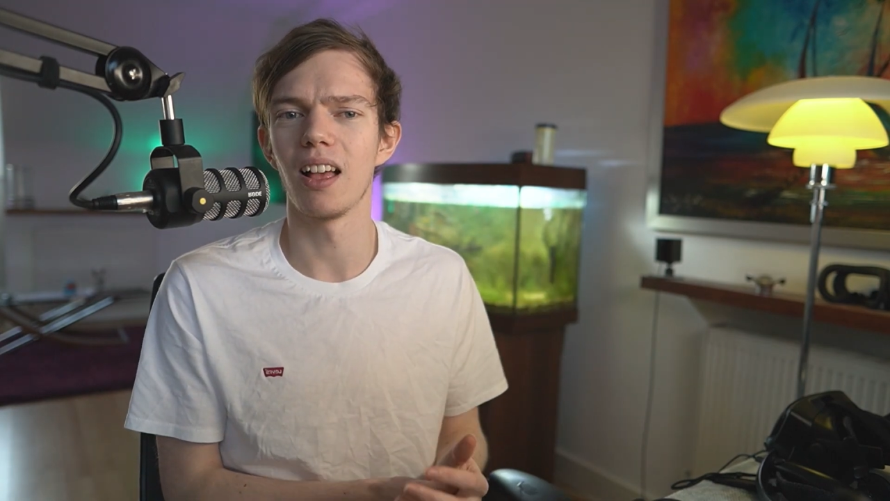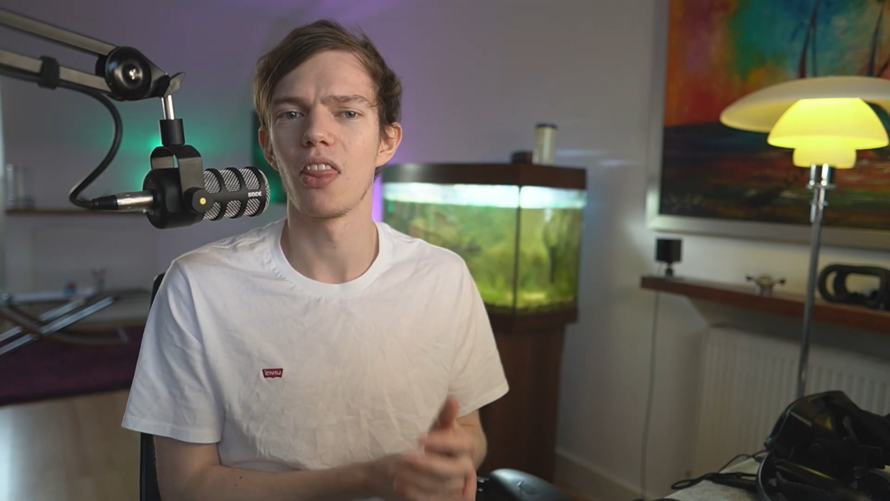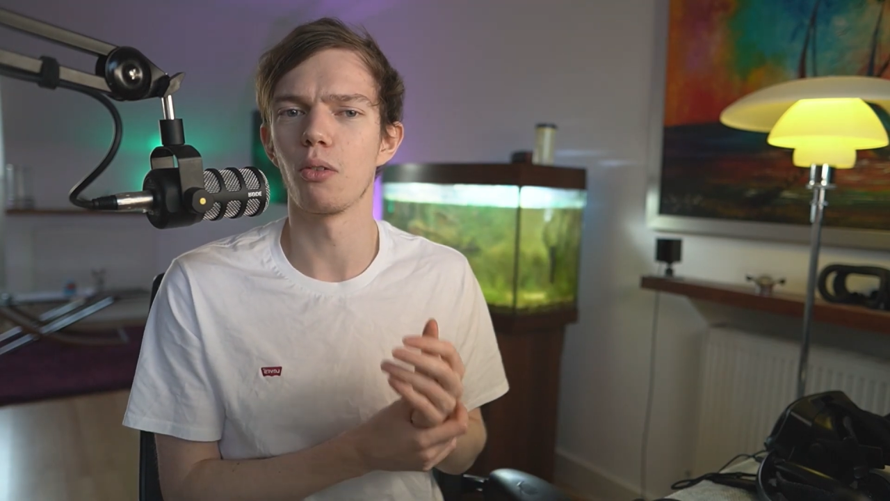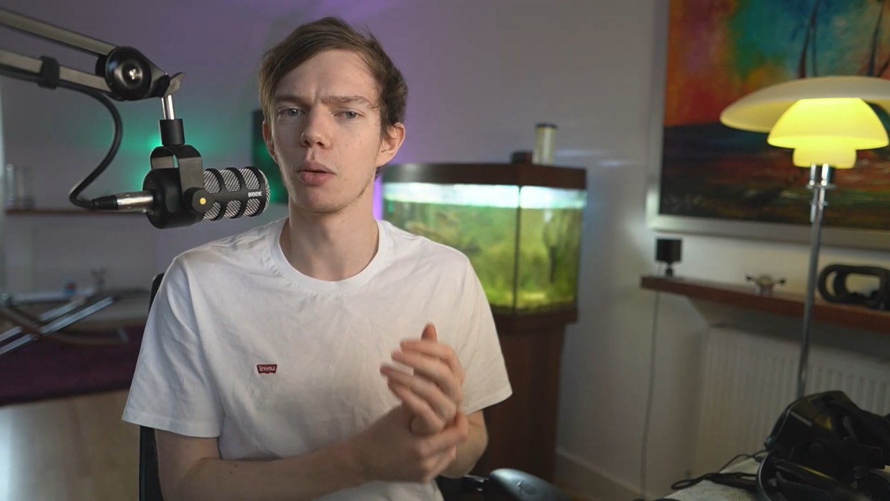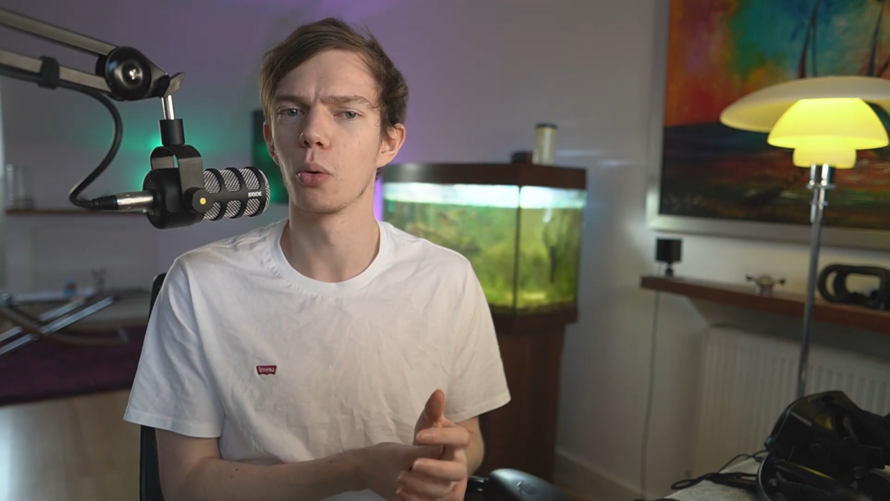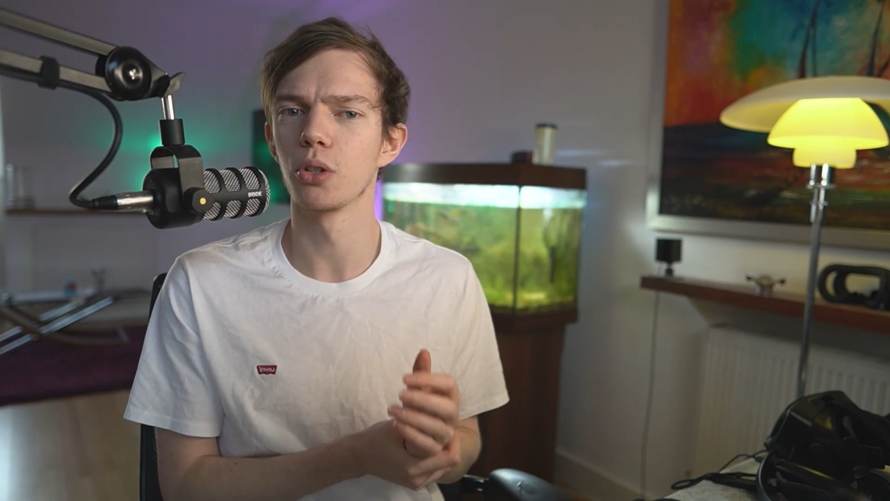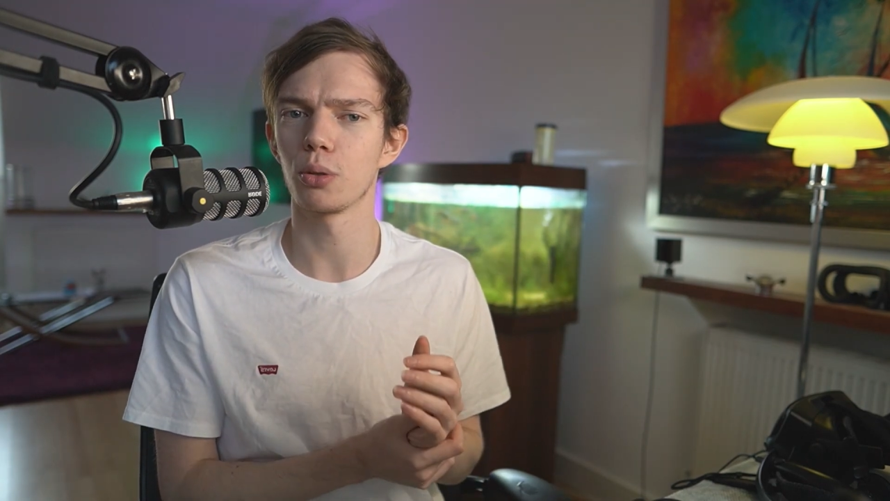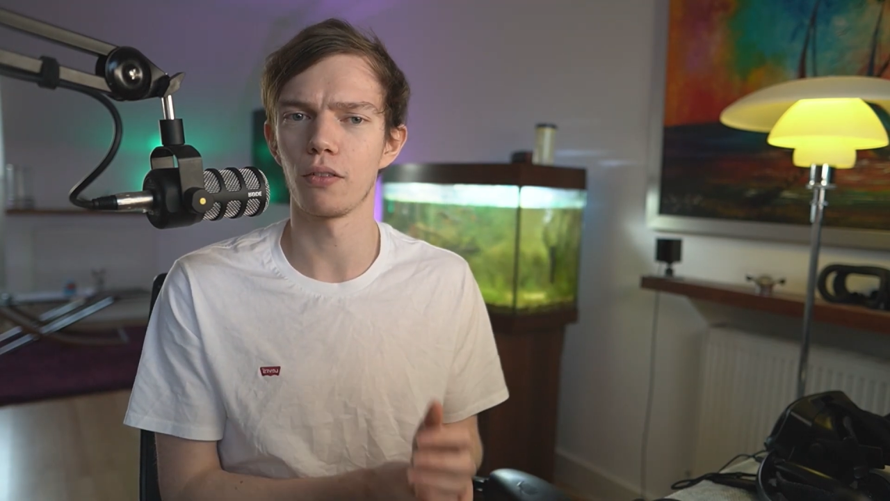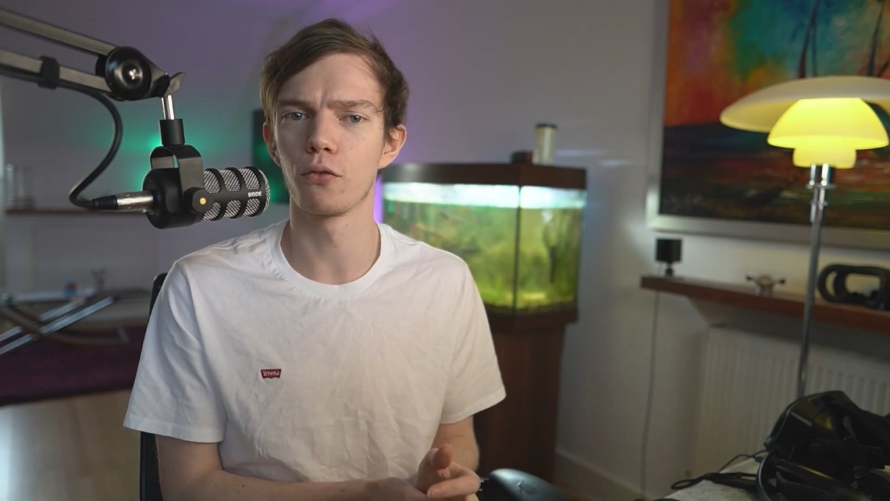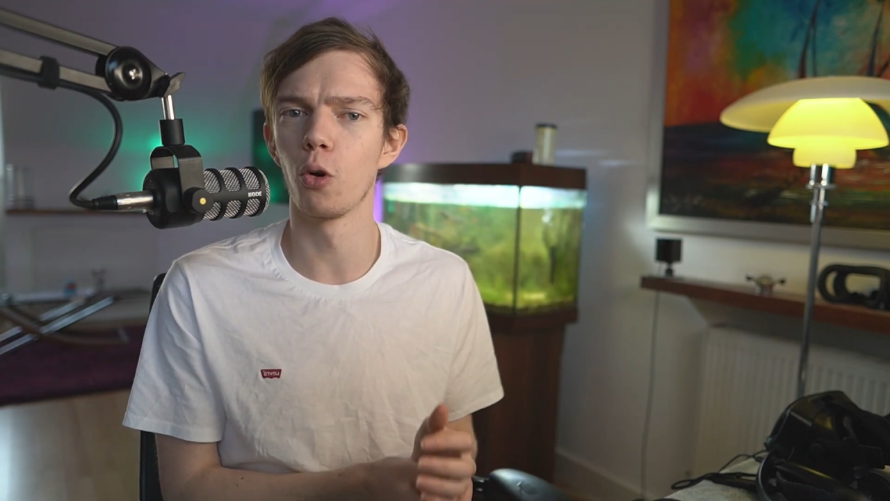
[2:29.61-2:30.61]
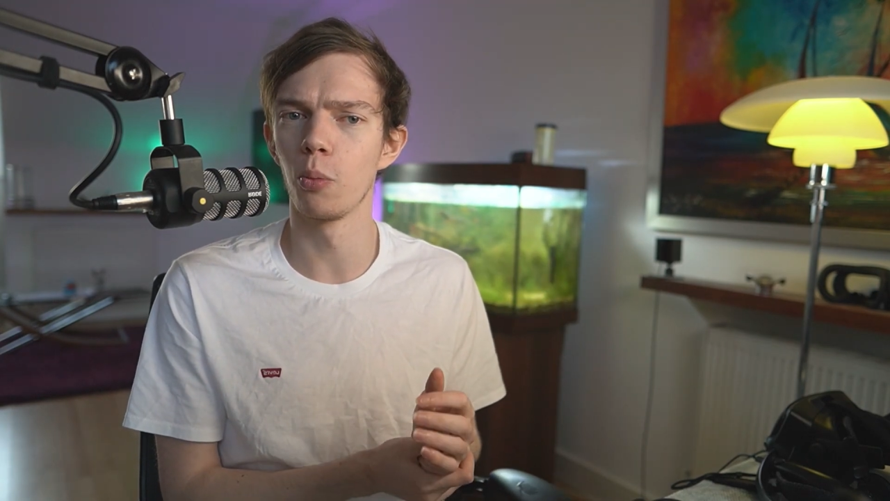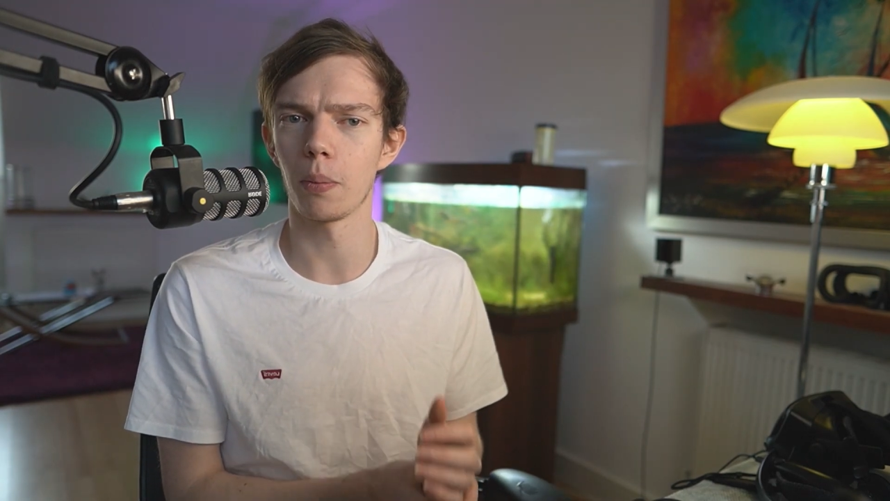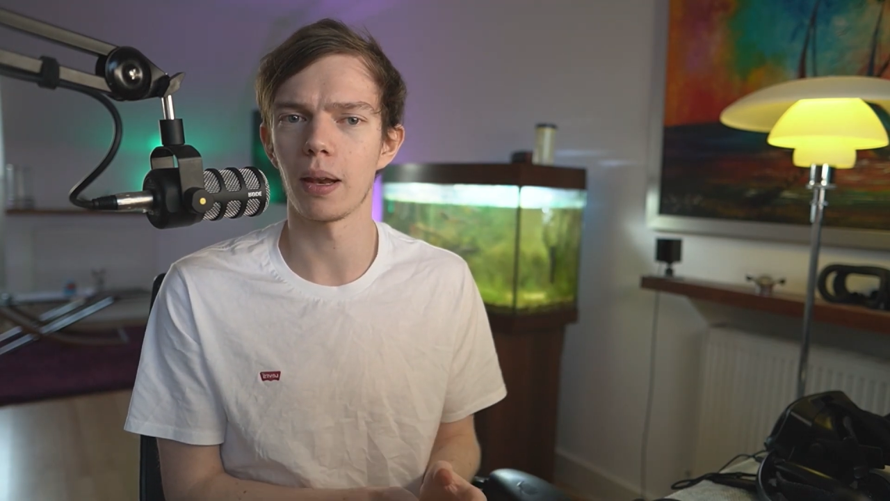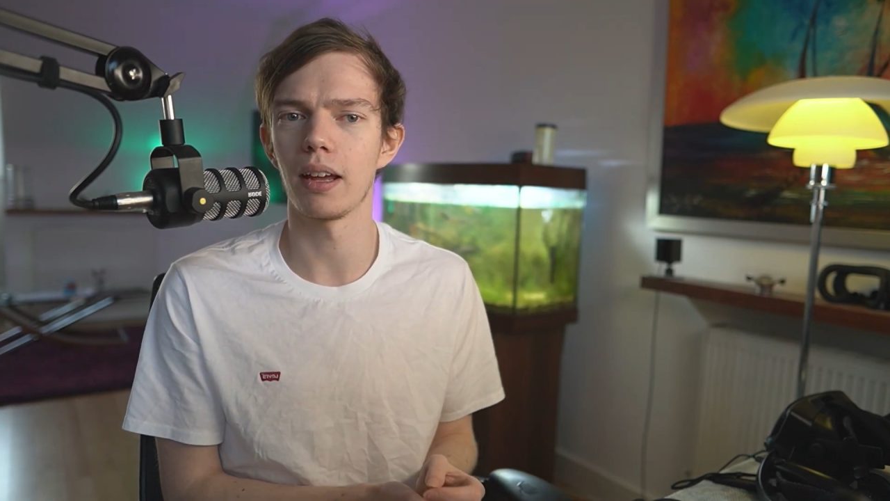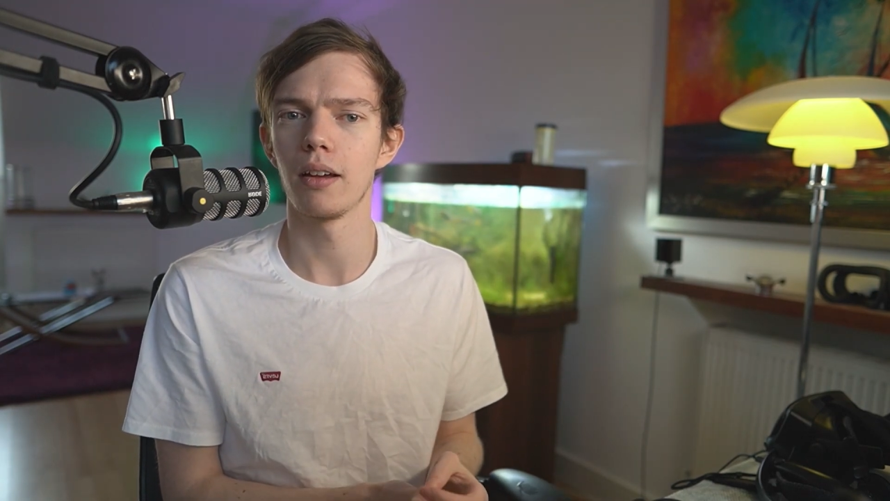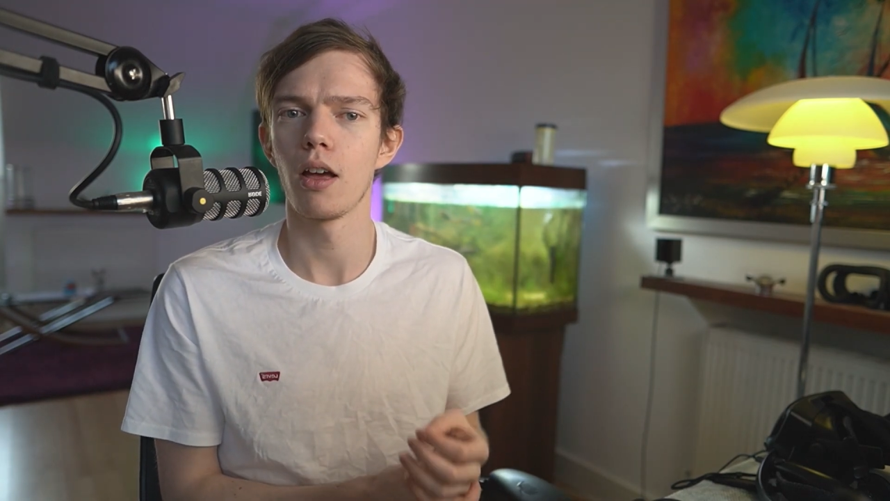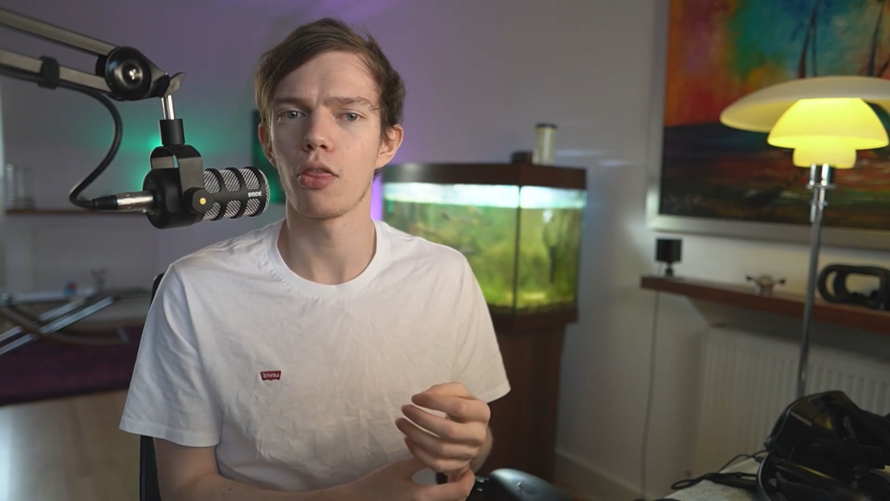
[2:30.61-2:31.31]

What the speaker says: that we want to inform the player